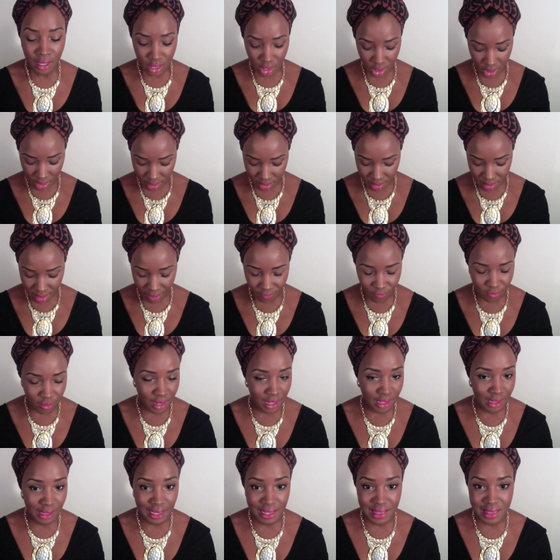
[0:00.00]
She's
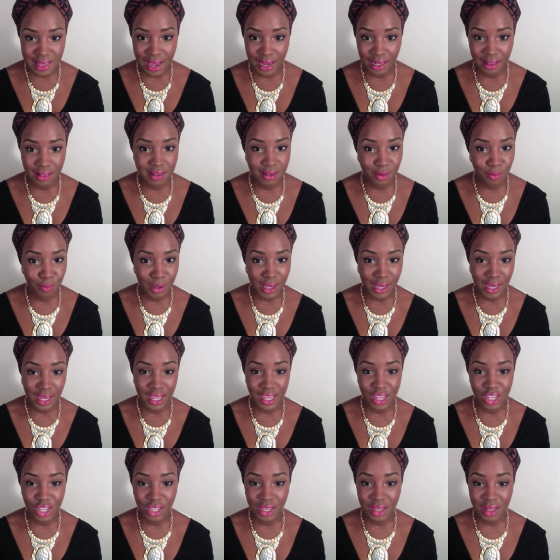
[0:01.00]
definitely texted
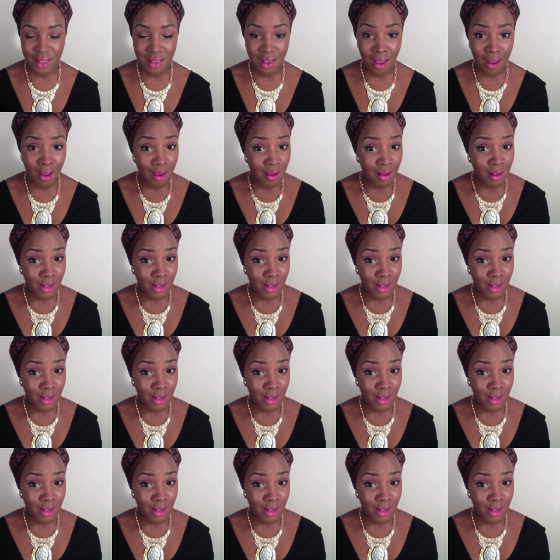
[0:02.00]
me, she's,